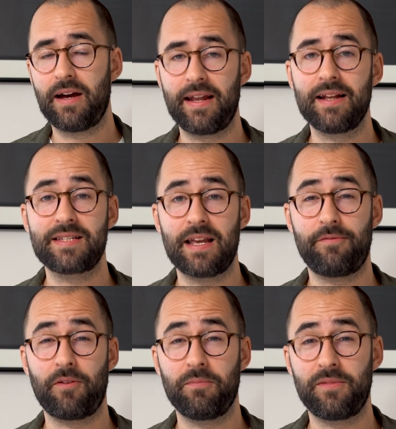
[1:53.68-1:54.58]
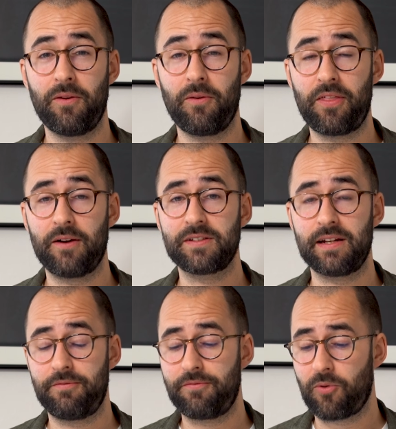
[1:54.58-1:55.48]
And I'd say from
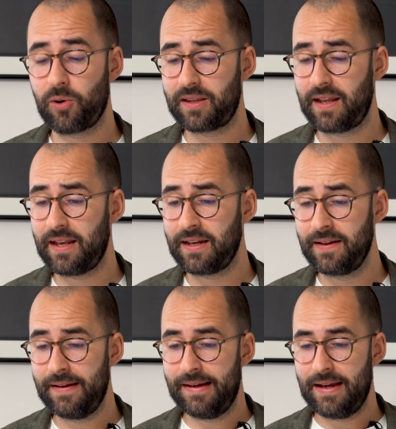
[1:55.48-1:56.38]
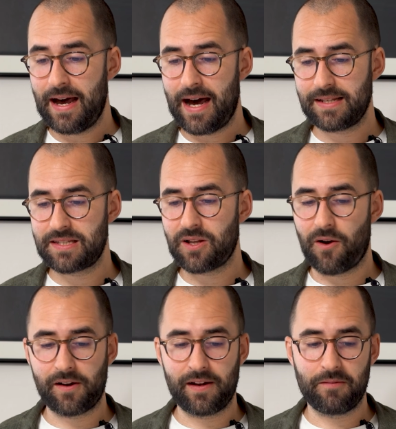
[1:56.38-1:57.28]
2014, I
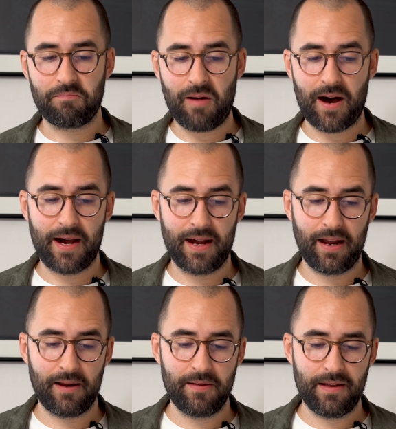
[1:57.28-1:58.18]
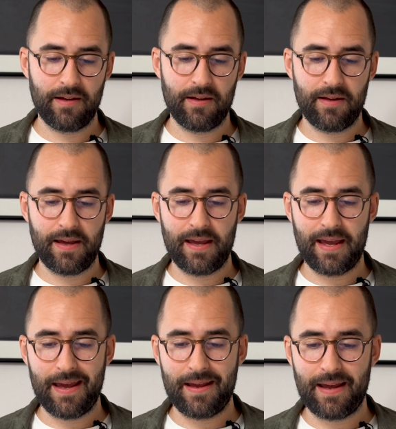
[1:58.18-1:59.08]
started my
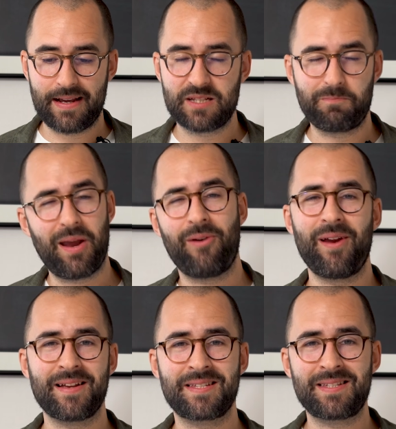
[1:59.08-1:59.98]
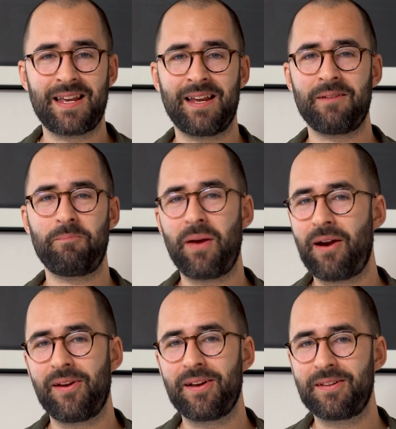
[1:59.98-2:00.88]
experiencing
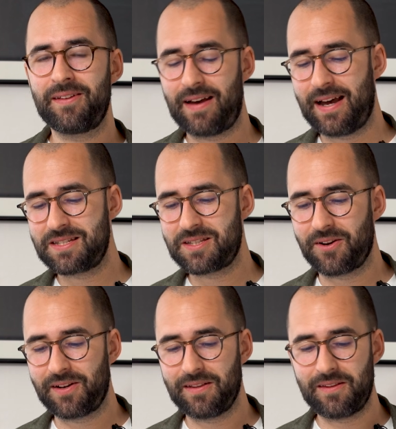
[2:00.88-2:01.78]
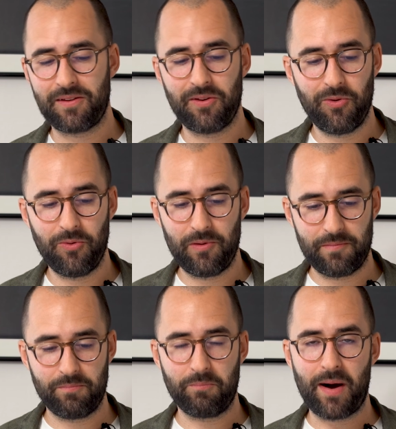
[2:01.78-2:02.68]
period. I started to
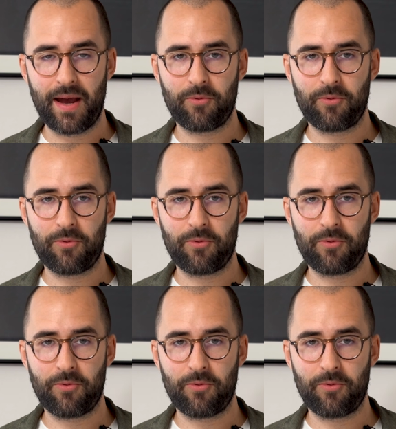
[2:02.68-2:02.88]
buy